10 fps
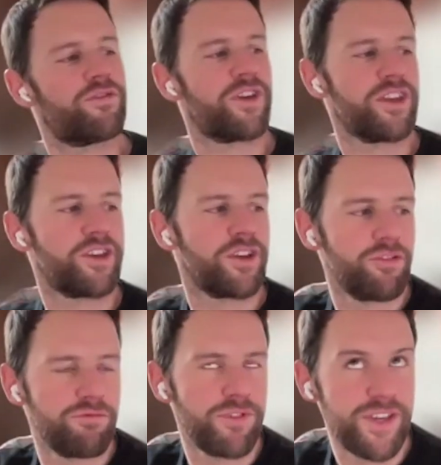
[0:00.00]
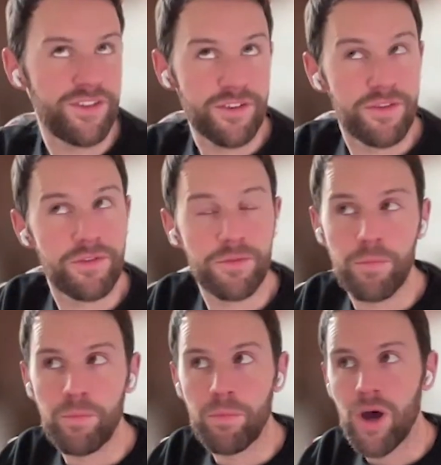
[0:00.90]
do you think are the
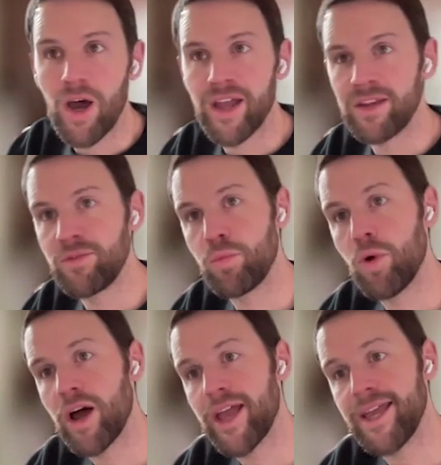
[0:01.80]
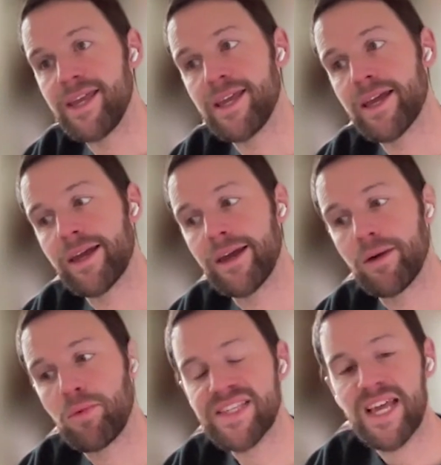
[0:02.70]
reasons behind why
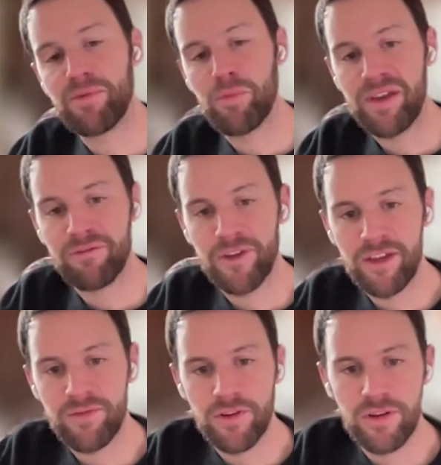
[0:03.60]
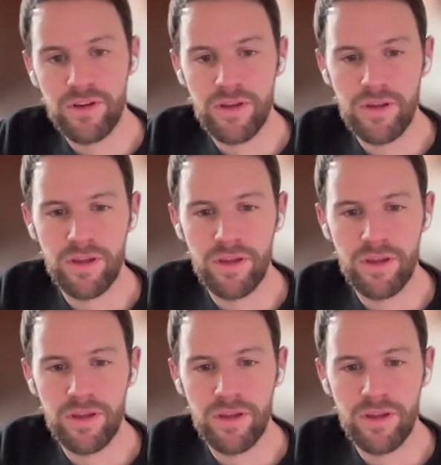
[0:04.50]
West Ham are being favoured?